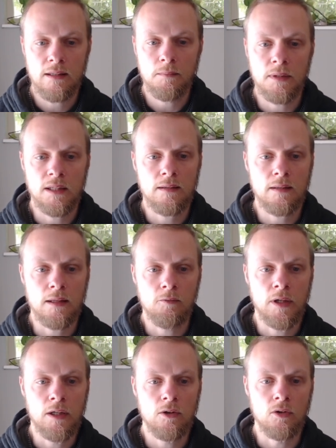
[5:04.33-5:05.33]
But
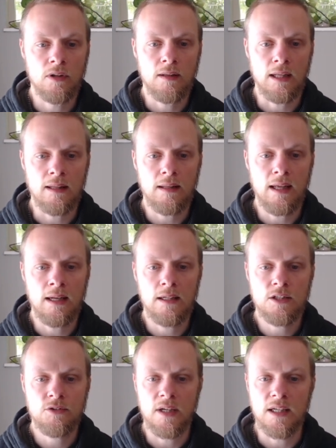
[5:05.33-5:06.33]
we note that any
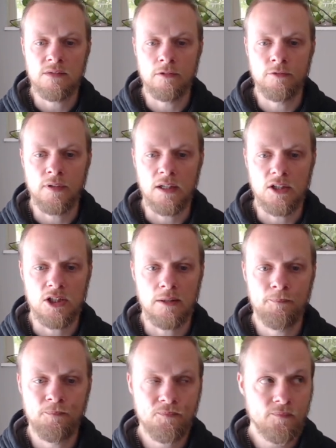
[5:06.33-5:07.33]
transfer function